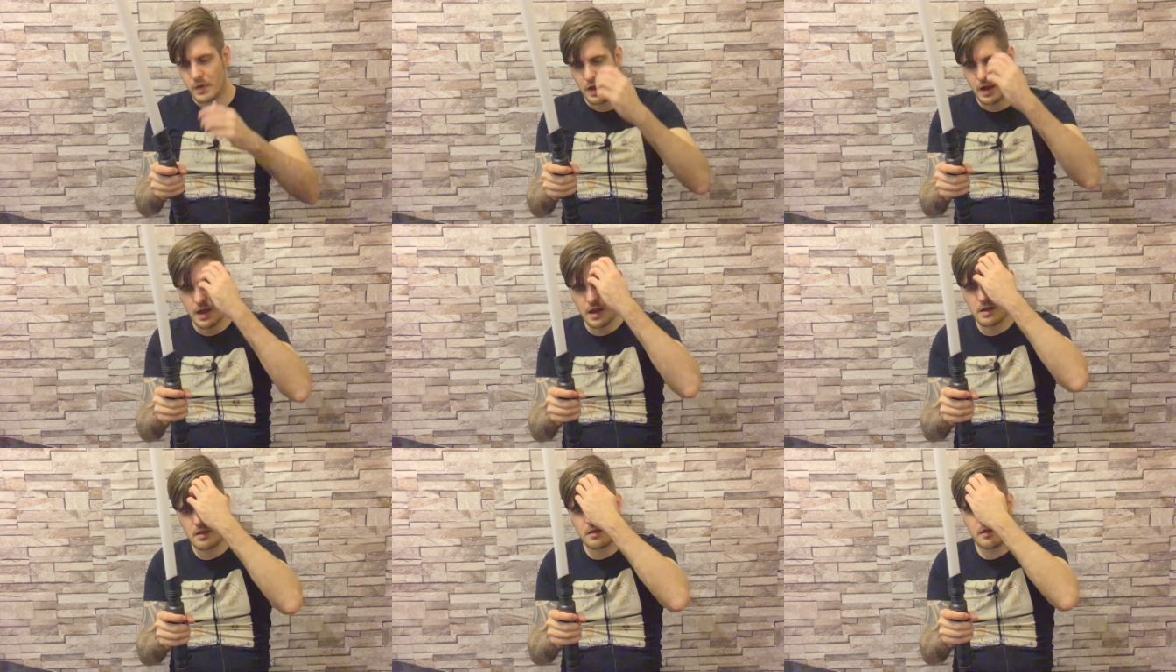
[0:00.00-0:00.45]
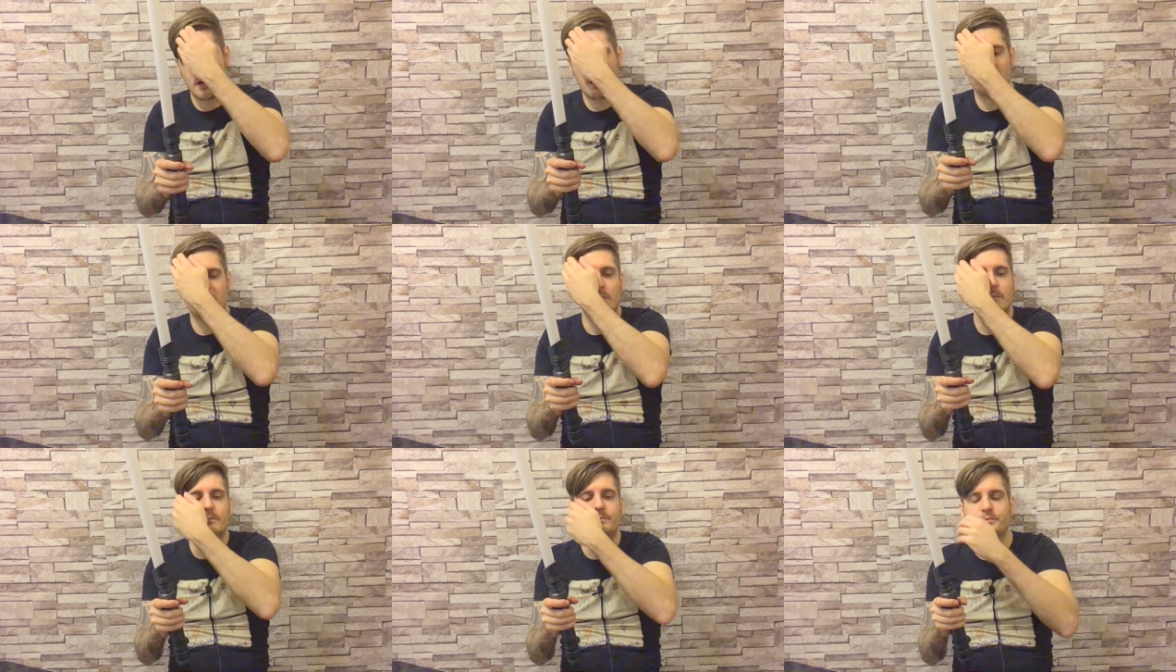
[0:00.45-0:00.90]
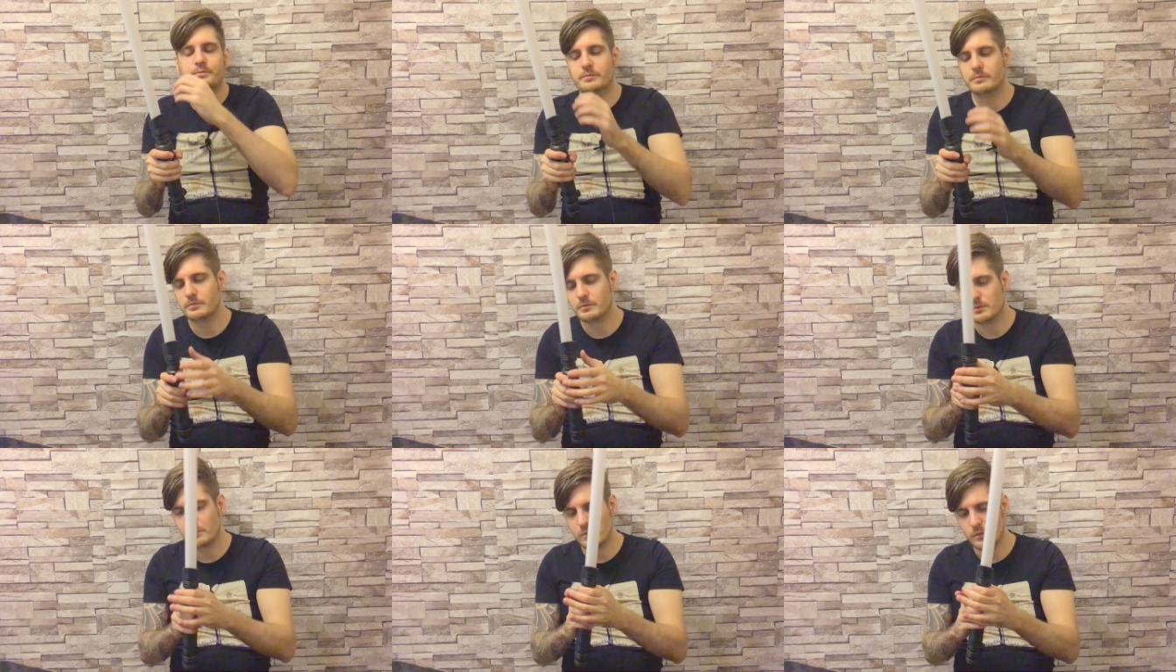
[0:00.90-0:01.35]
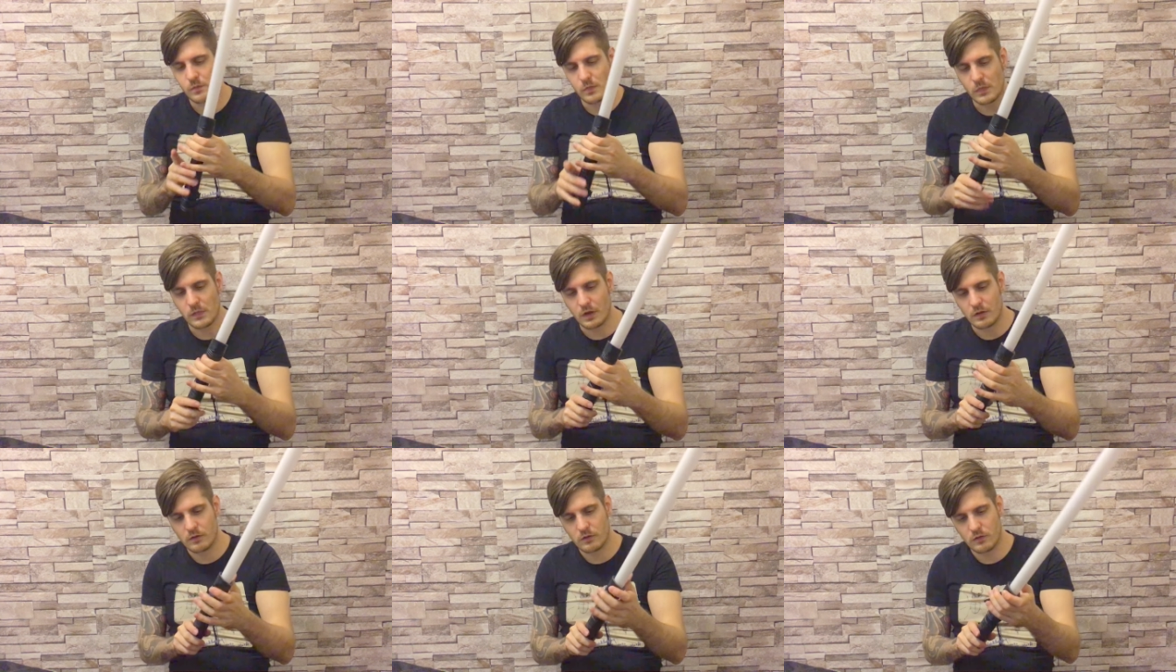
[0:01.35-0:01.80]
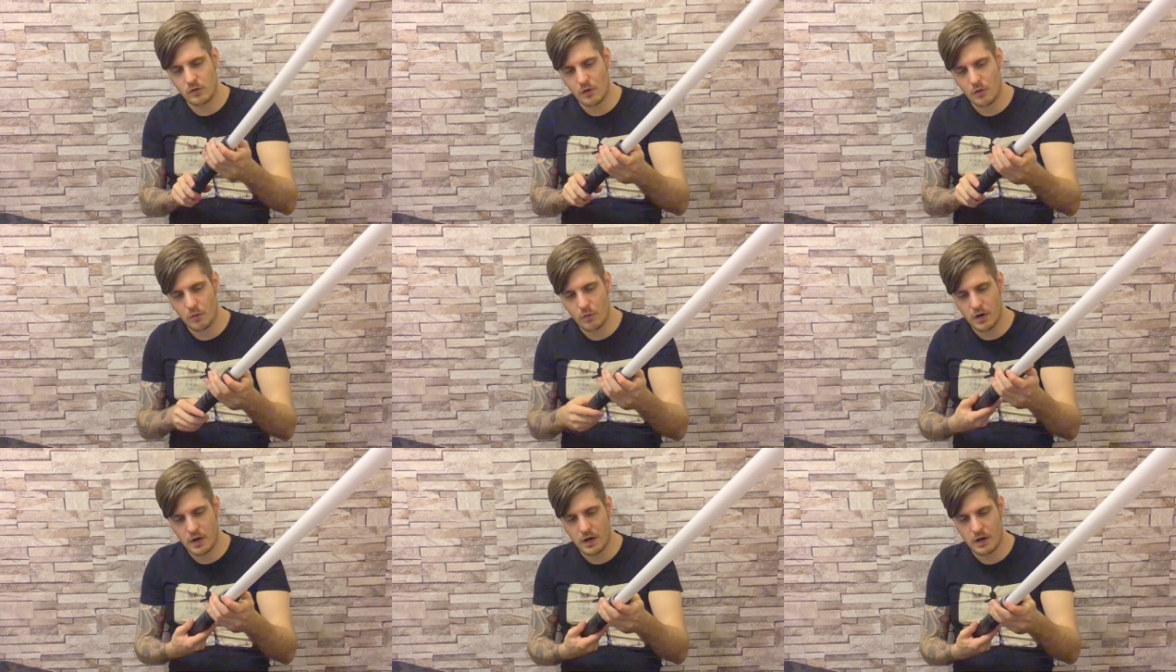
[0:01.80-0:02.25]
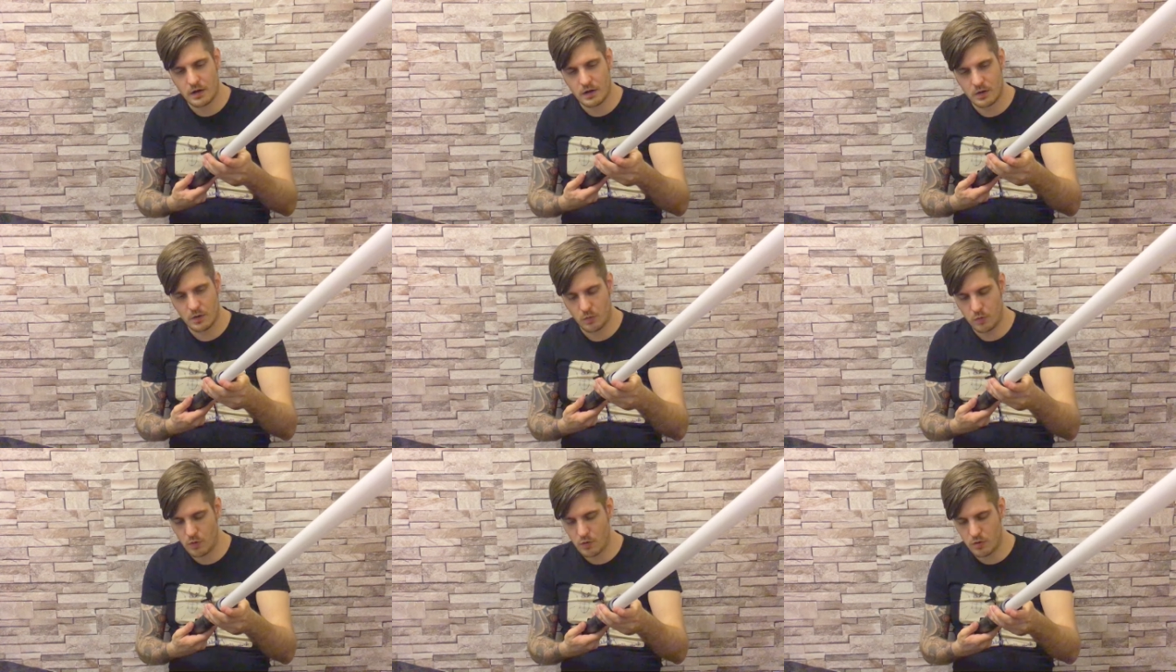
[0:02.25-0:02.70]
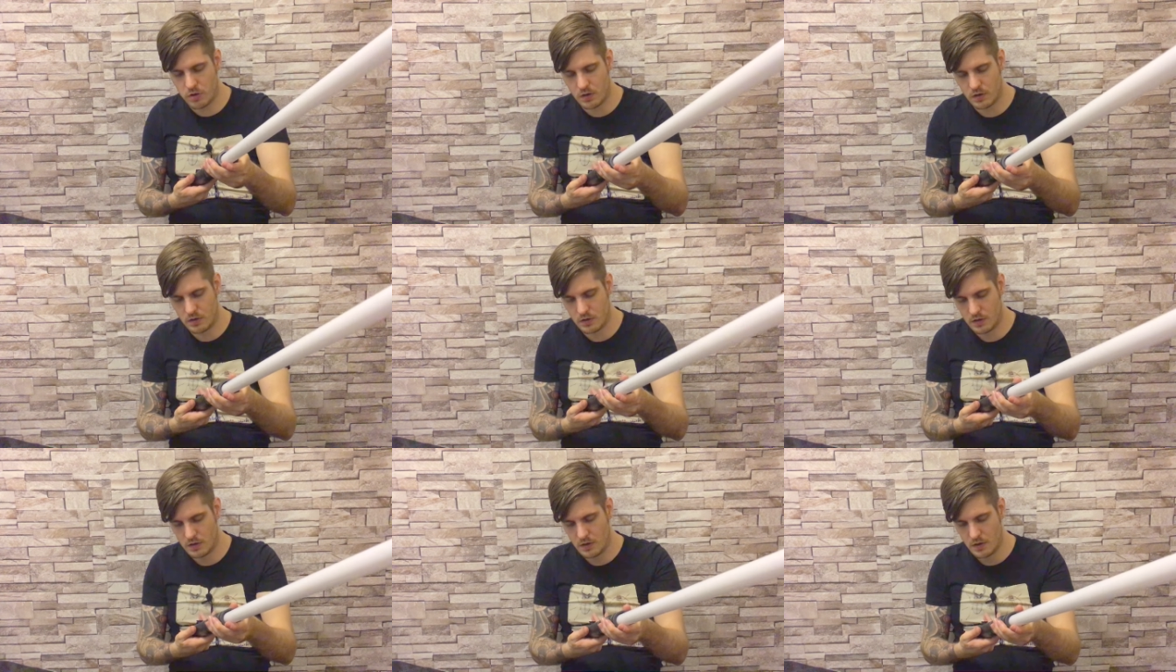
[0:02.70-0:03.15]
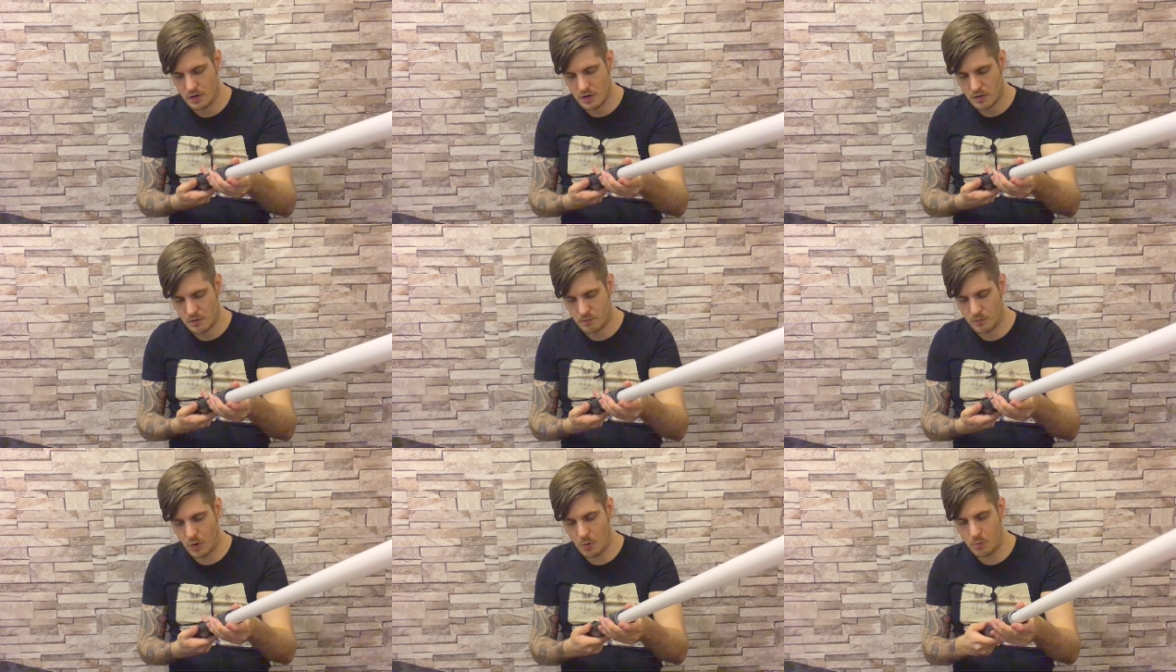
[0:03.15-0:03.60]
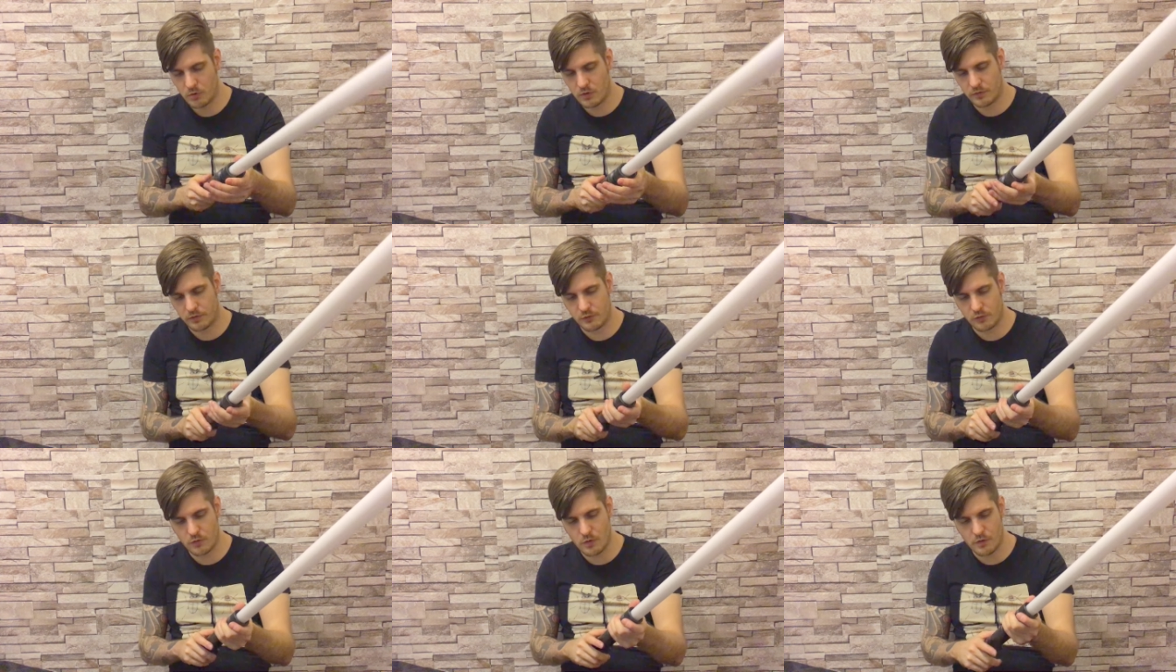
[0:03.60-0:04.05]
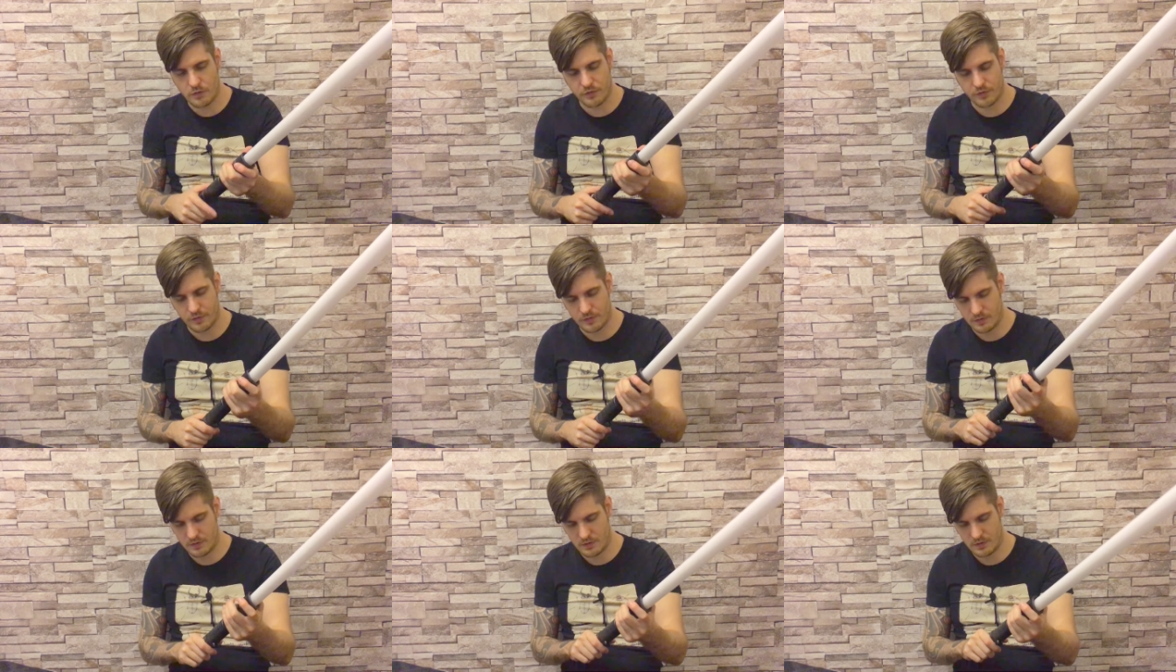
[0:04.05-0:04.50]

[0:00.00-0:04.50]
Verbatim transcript: And um, so, uh, whew, moment of truth.